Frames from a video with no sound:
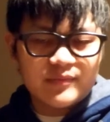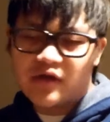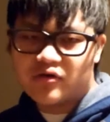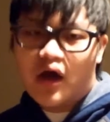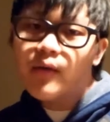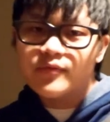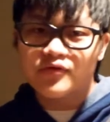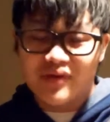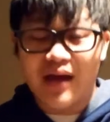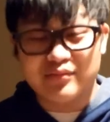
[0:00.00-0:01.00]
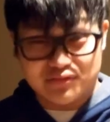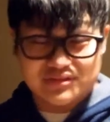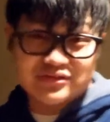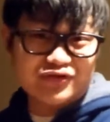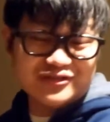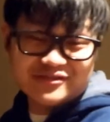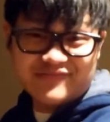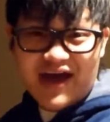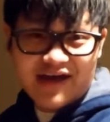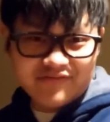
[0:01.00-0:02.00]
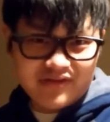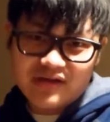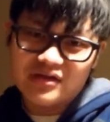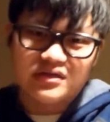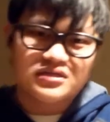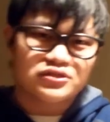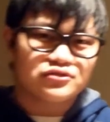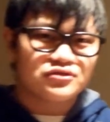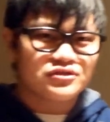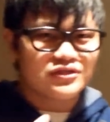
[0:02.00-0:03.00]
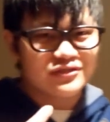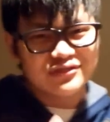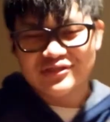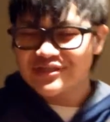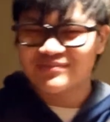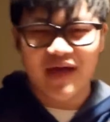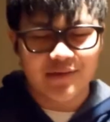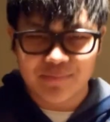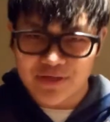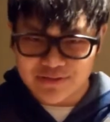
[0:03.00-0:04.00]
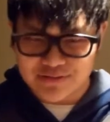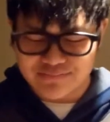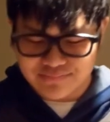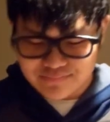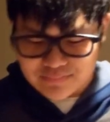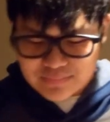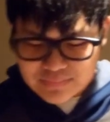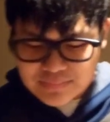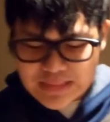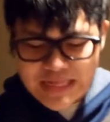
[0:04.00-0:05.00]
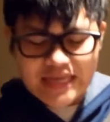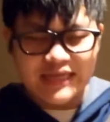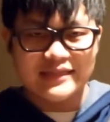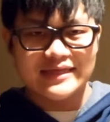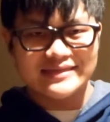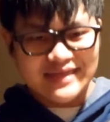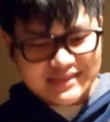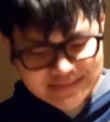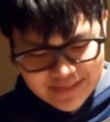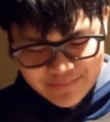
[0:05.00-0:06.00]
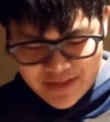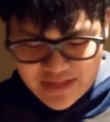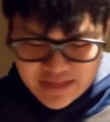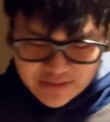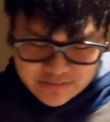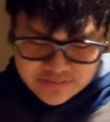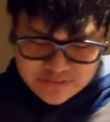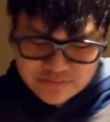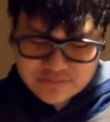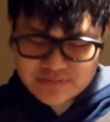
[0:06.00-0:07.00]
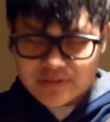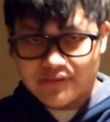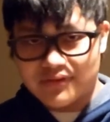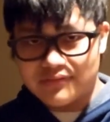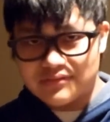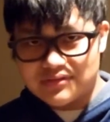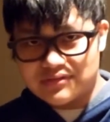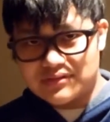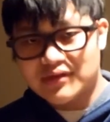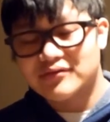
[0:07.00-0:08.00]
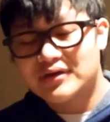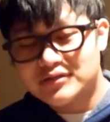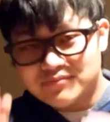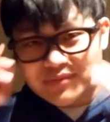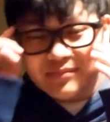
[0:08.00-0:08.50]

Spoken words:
I'm not going to help you. I'm just going to survive. Just my opinion. And then next step, it goes to degradation.